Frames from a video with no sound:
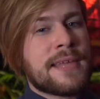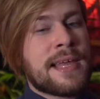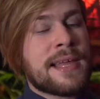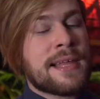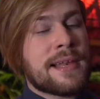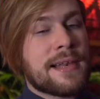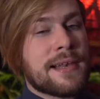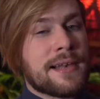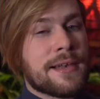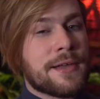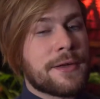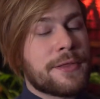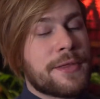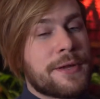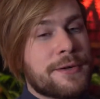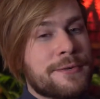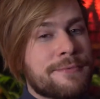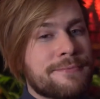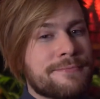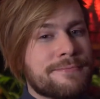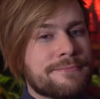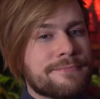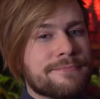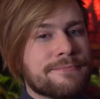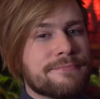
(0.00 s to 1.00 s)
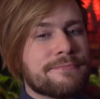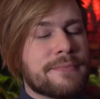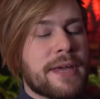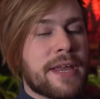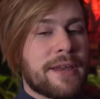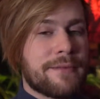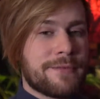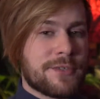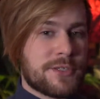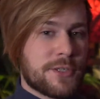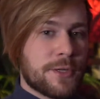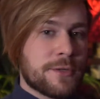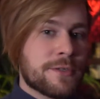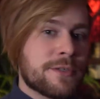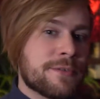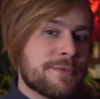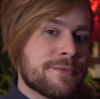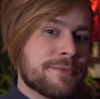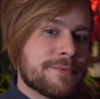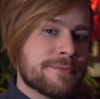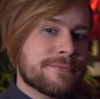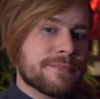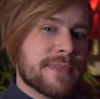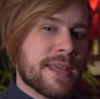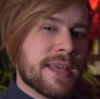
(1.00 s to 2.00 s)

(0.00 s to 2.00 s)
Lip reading: Hello there, my name is Joseph,